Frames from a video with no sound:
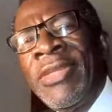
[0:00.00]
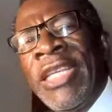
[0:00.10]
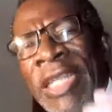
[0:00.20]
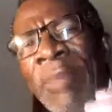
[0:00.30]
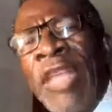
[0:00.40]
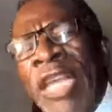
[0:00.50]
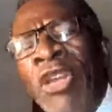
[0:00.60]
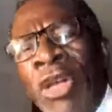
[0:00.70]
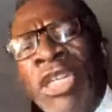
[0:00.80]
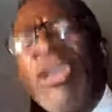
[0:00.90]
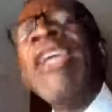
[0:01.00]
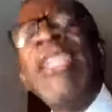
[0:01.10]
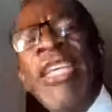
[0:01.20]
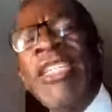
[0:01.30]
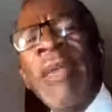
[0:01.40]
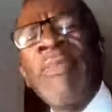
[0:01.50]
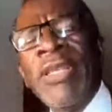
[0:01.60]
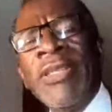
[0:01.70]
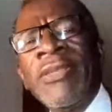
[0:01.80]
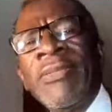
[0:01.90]
There's something not right here,
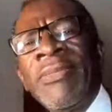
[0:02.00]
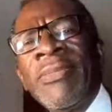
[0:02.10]
Zambians.